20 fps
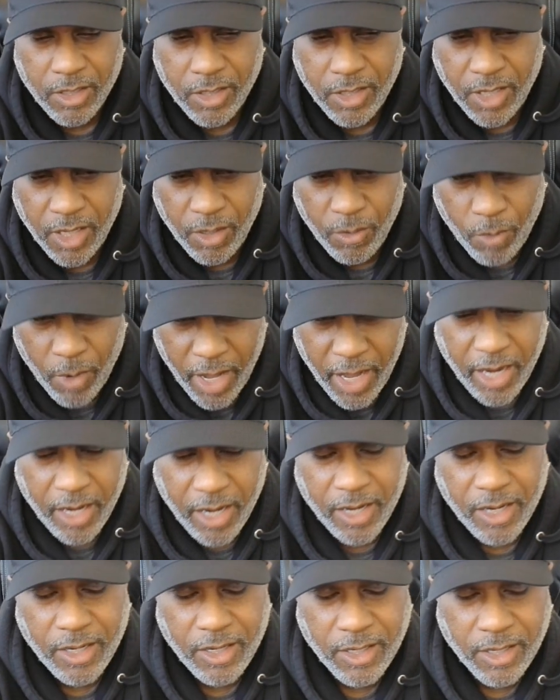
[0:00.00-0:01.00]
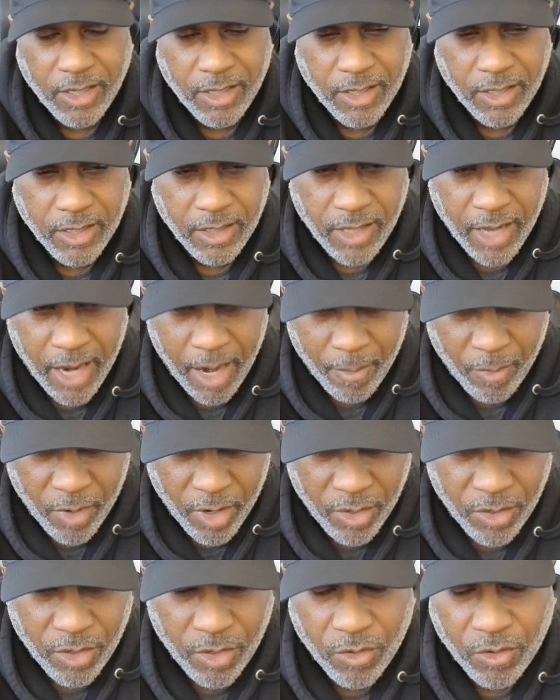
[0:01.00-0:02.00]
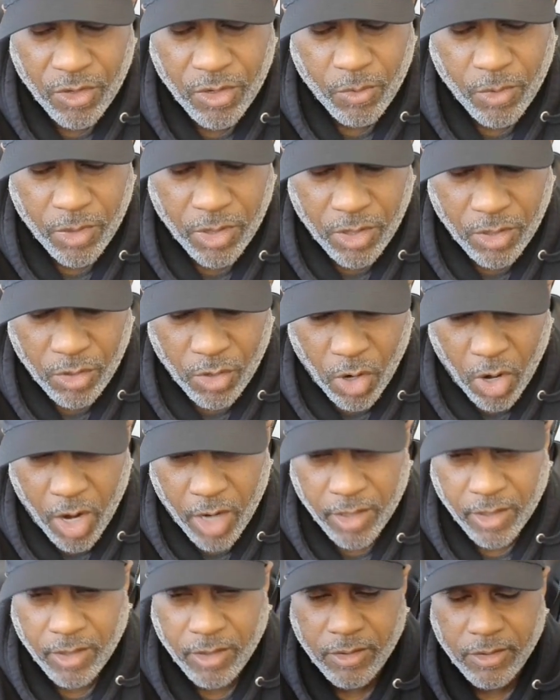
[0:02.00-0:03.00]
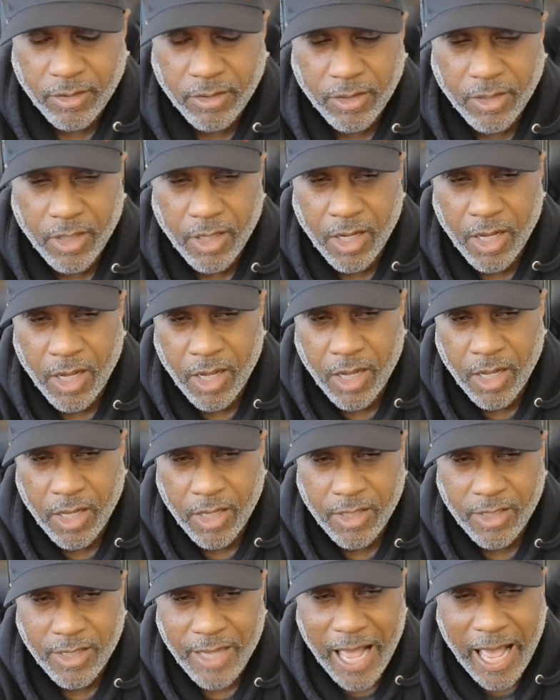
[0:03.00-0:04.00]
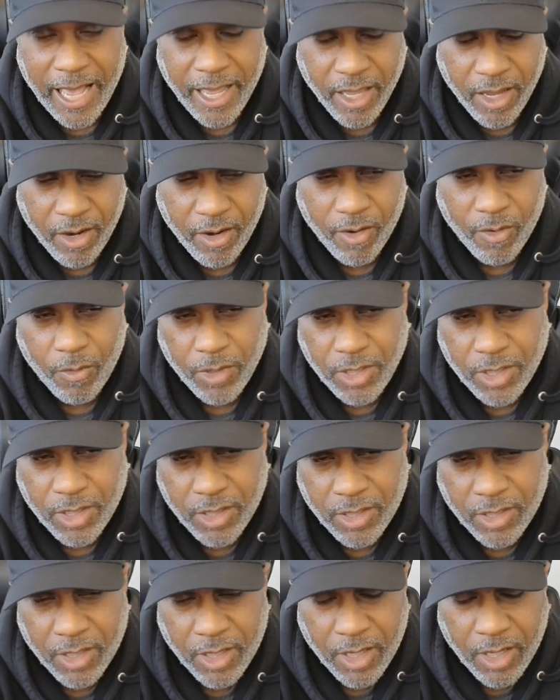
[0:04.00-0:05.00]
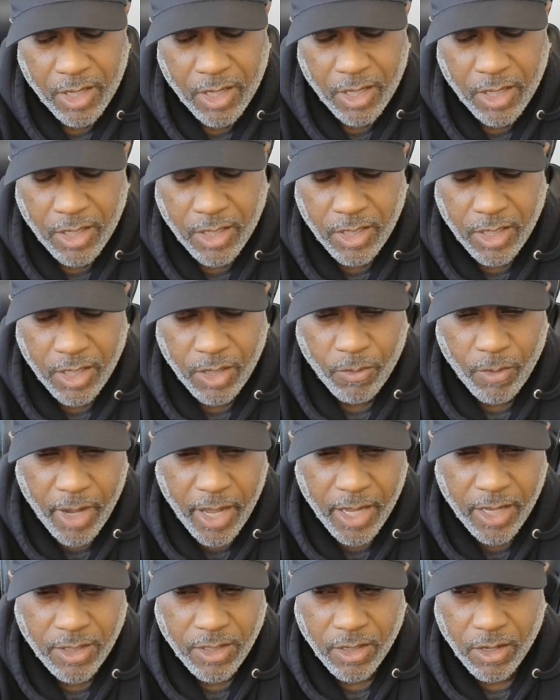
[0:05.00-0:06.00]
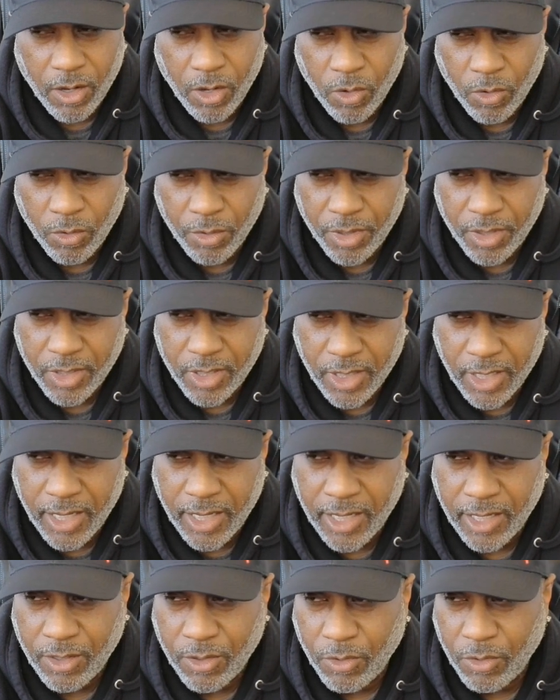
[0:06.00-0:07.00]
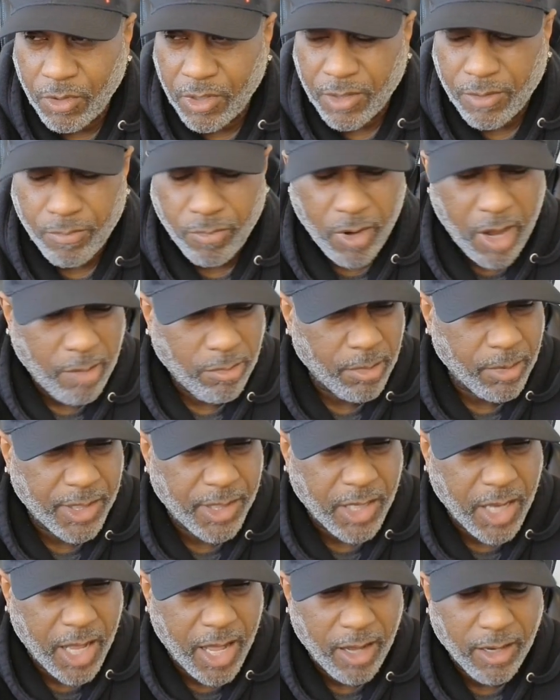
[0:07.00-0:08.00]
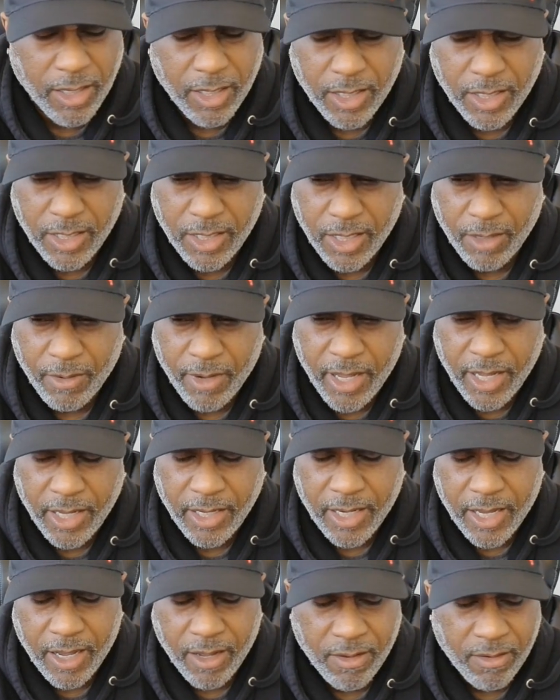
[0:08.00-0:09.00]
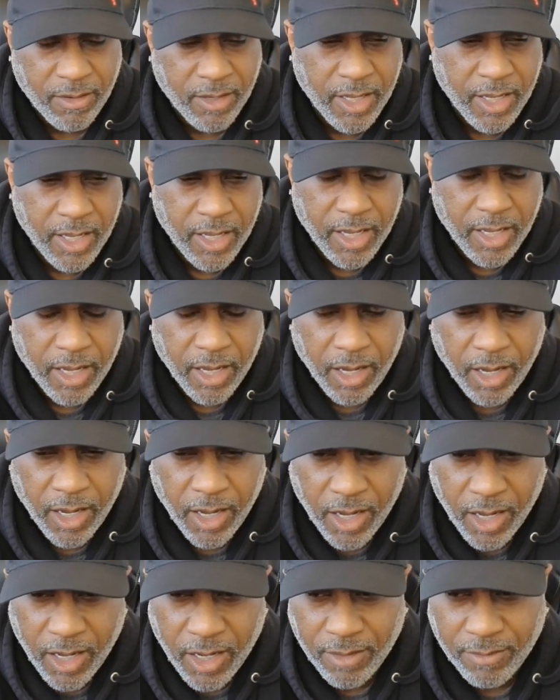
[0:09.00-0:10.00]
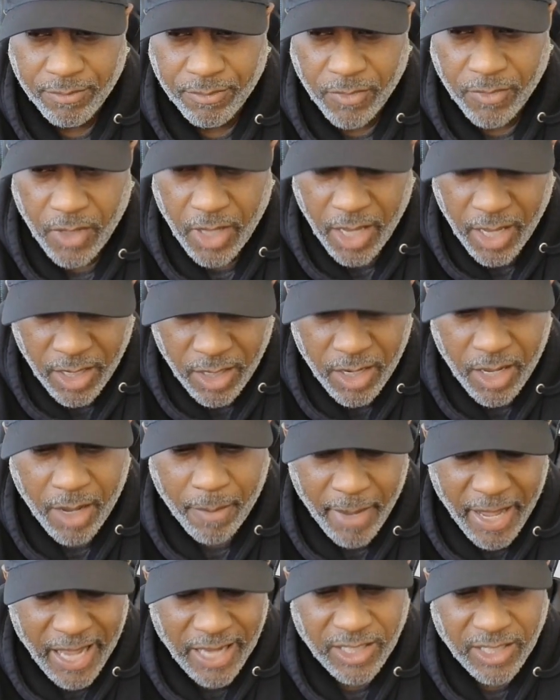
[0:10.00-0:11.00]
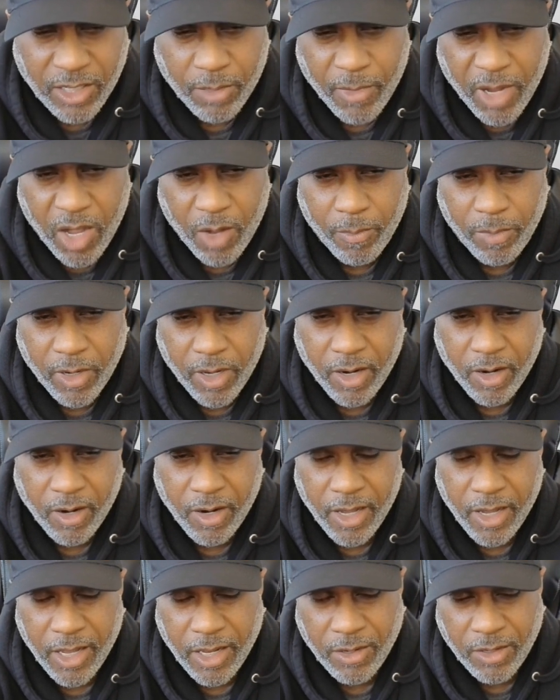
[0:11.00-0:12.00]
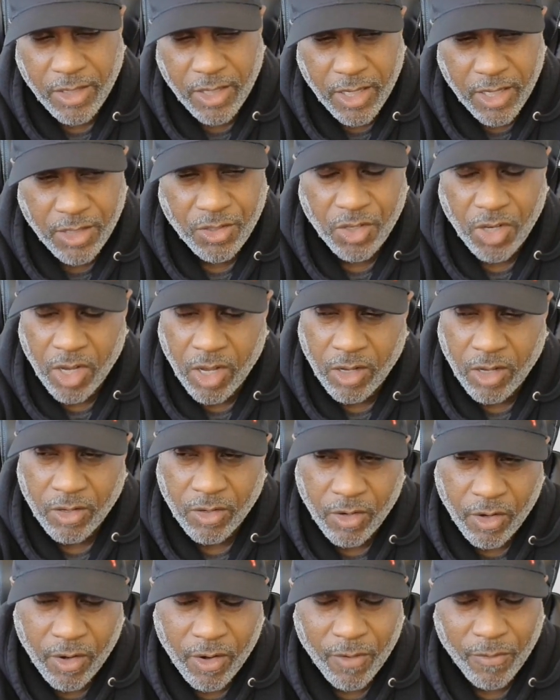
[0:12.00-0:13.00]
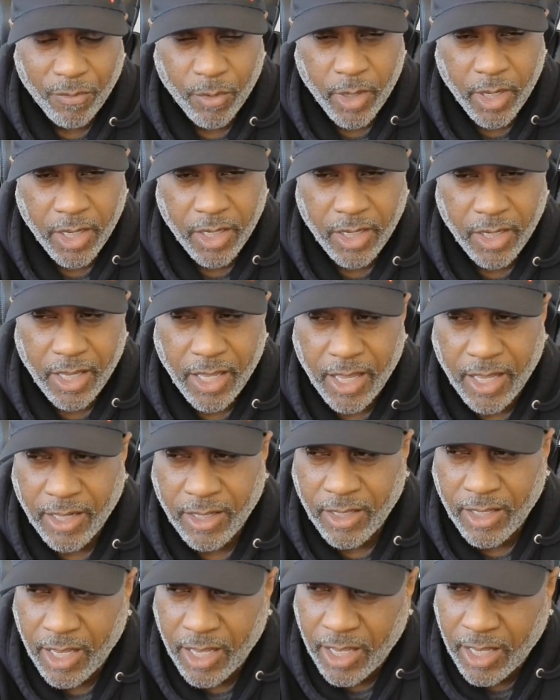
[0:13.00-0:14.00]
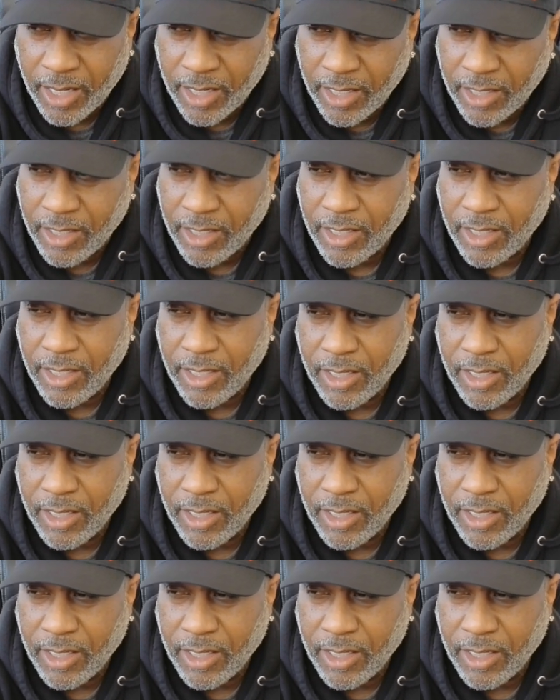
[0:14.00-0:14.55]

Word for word: D. Wade and Gabrielle Union with the daughter, uh, Zaire, which is D. Wade's older son, who is probably taller than D. Wade now, um, and a basketball player, and his young girlfriend, and then